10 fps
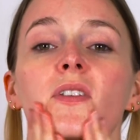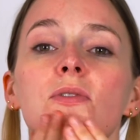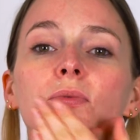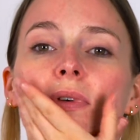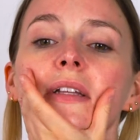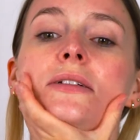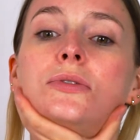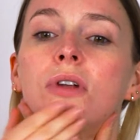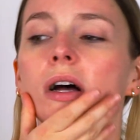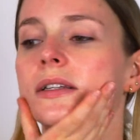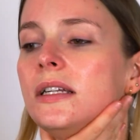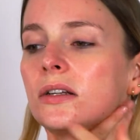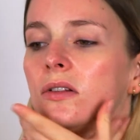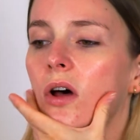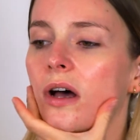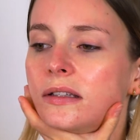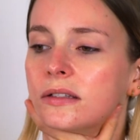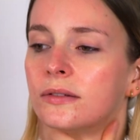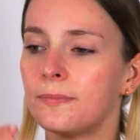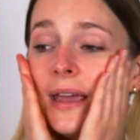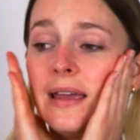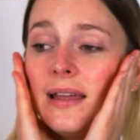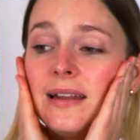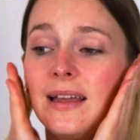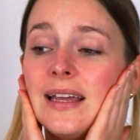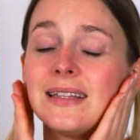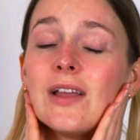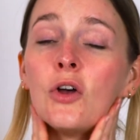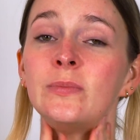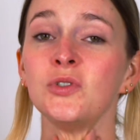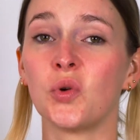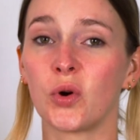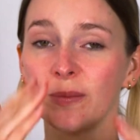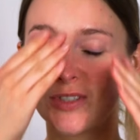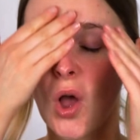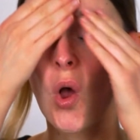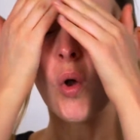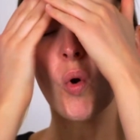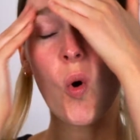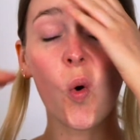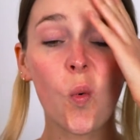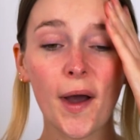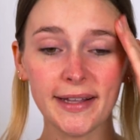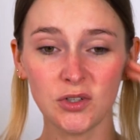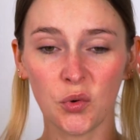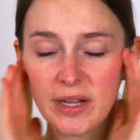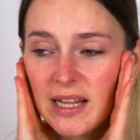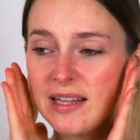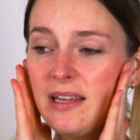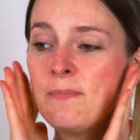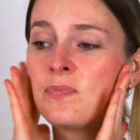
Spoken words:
You really do not need a lot, and it absorbs quite quickly.